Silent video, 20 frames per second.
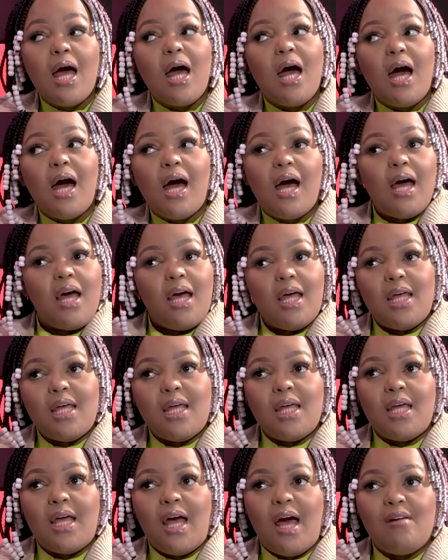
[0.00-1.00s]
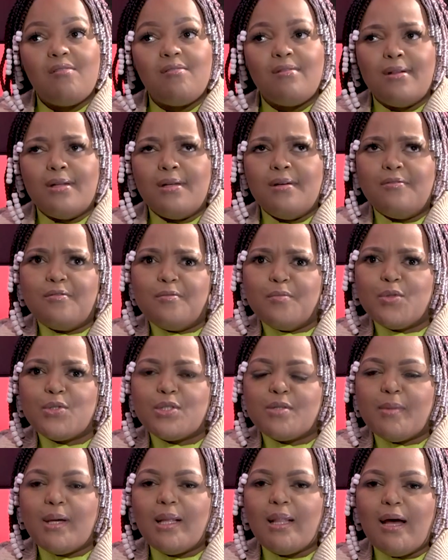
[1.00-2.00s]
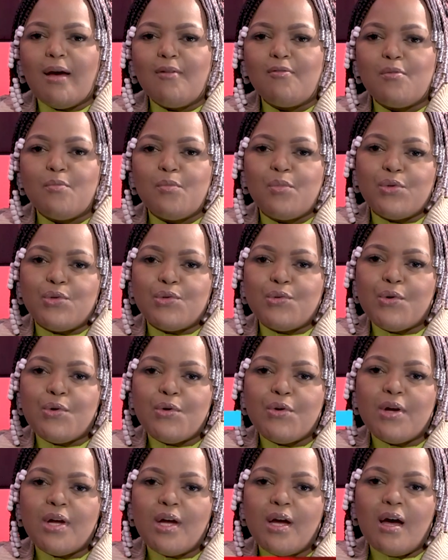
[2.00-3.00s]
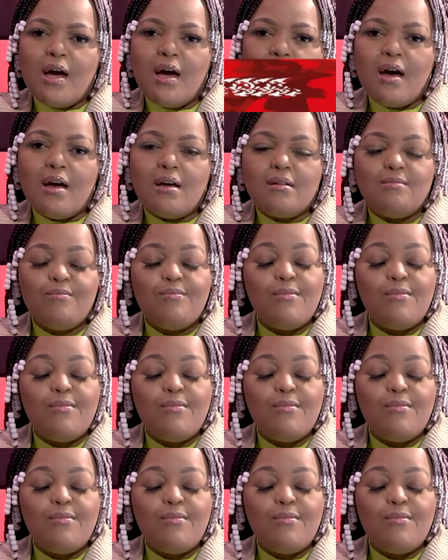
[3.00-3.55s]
I have lived most of my life in Pretoria.